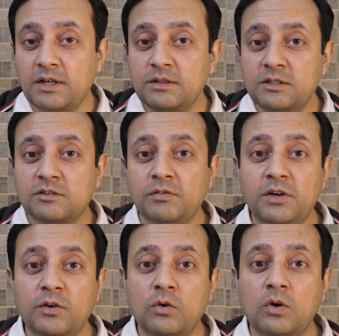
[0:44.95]
In this
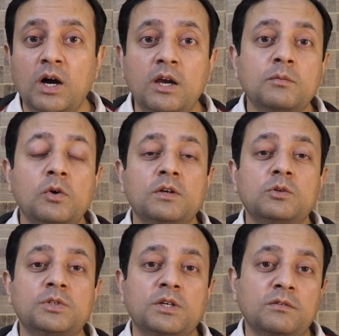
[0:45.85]
video, I am going
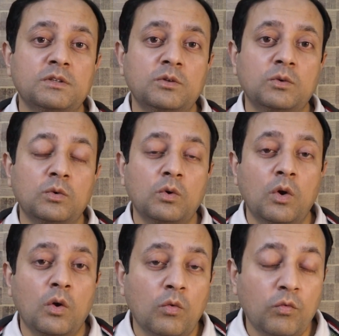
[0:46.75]
to share with
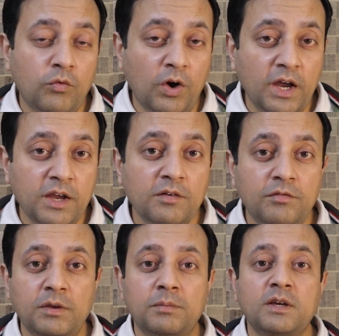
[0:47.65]
you why
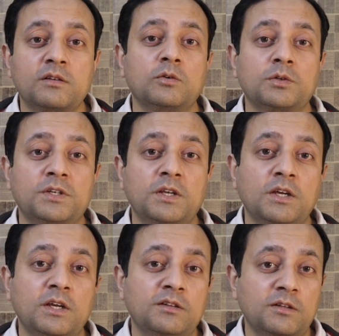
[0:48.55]
VPS
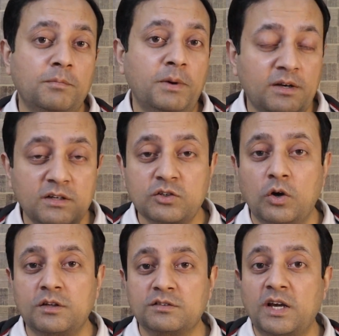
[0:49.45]
hosting is a better
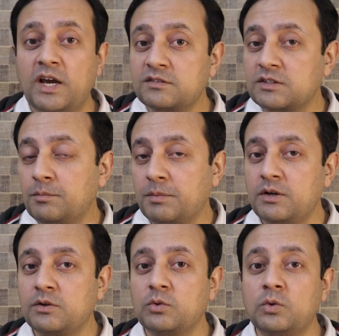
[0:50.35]
choice as
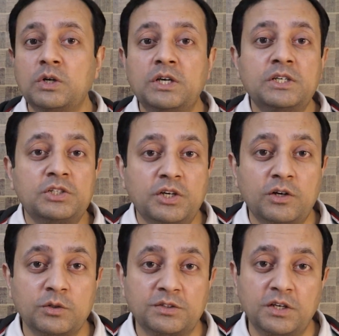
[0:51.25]
compared to
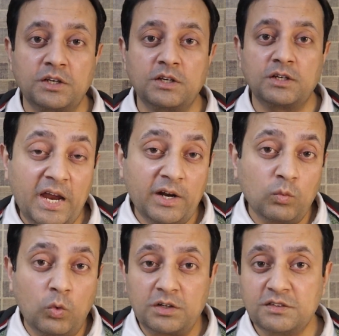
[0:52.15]
shared hosting.
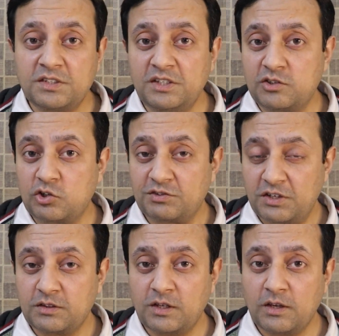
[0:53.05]
And what is the
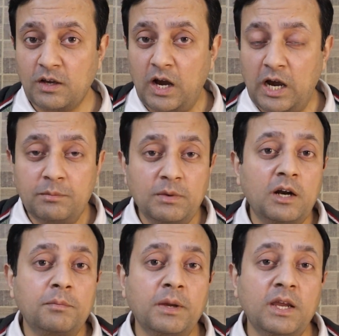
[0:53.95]
interesting thing? I am
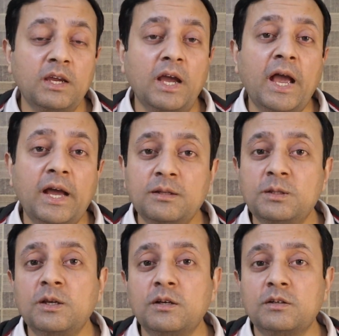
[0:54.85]
not paying
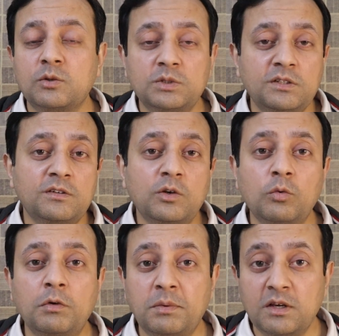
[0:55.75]
anything to this new
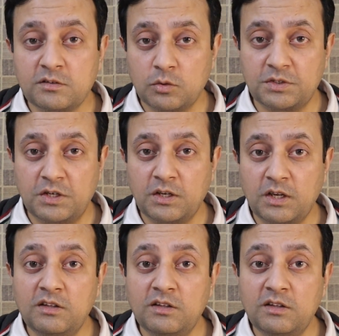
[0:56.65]
VPS hosting.